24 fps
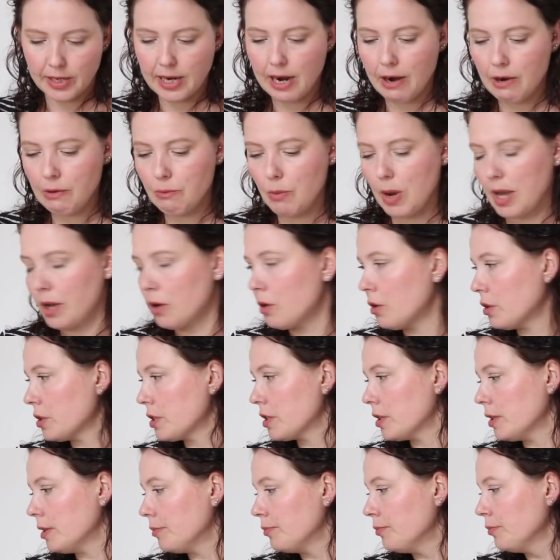an Aran weight
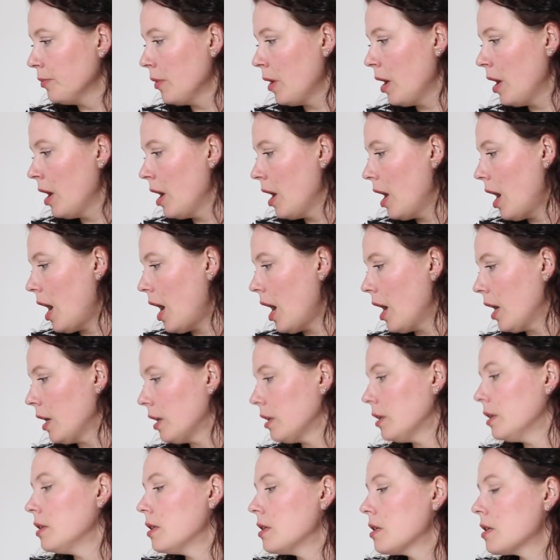cotton,
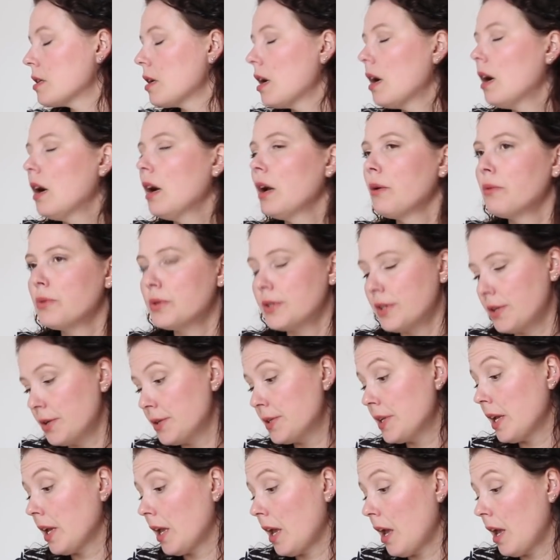and I was
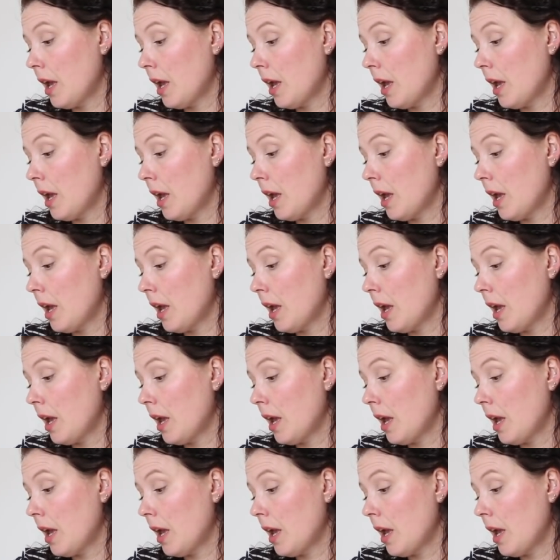using